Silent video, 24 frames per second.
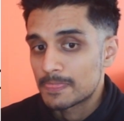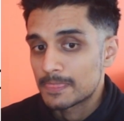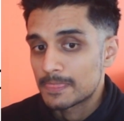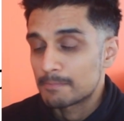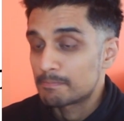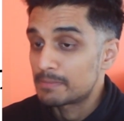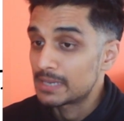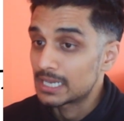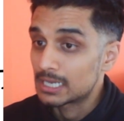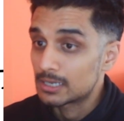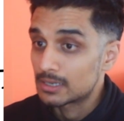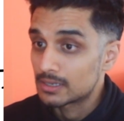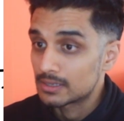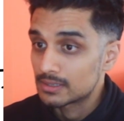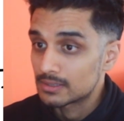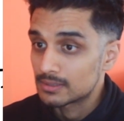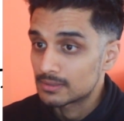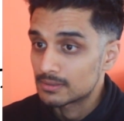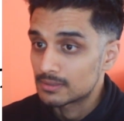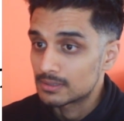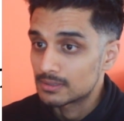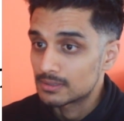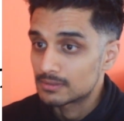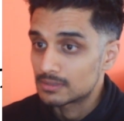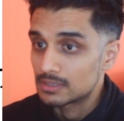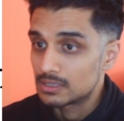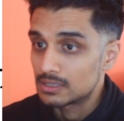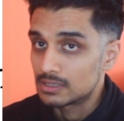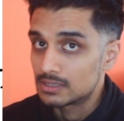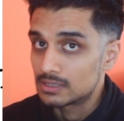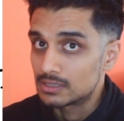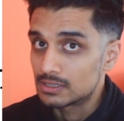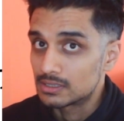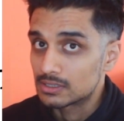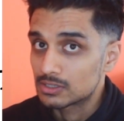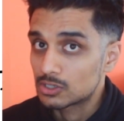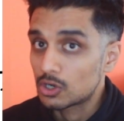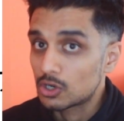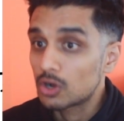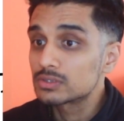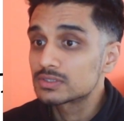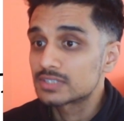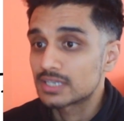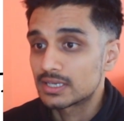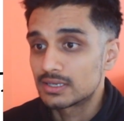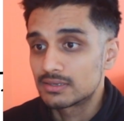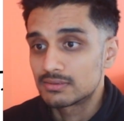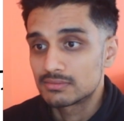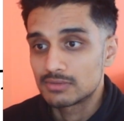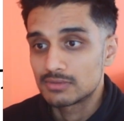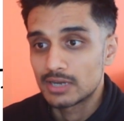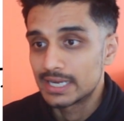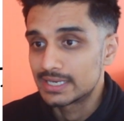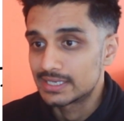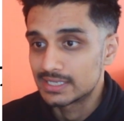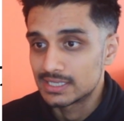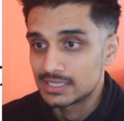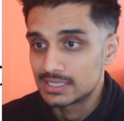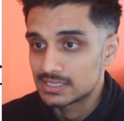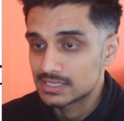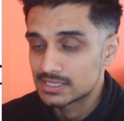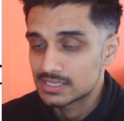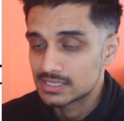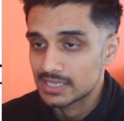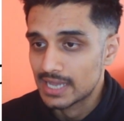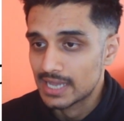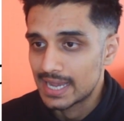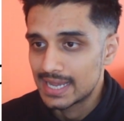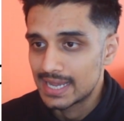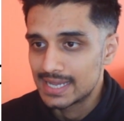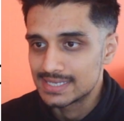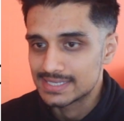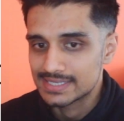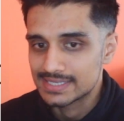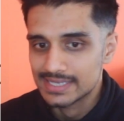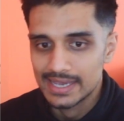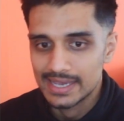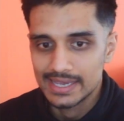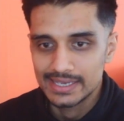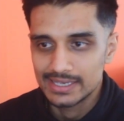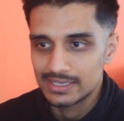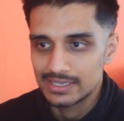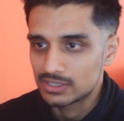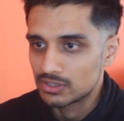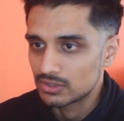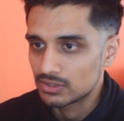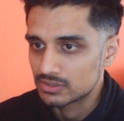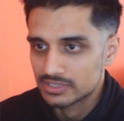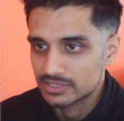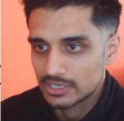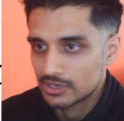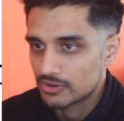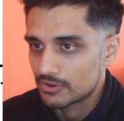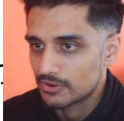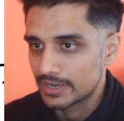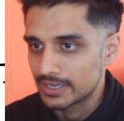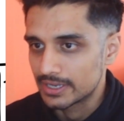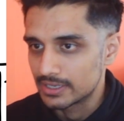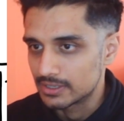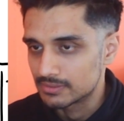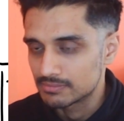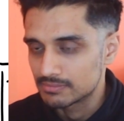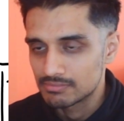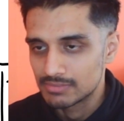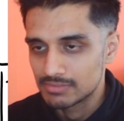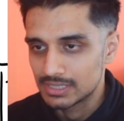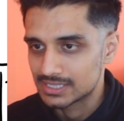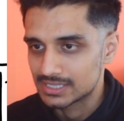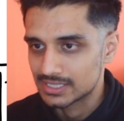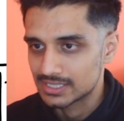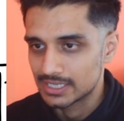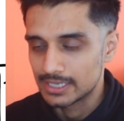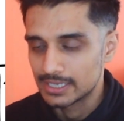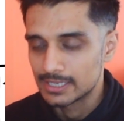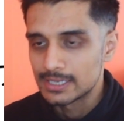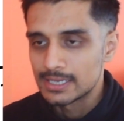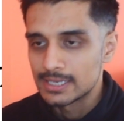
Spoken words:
pick content ideas as a content creator, let's say,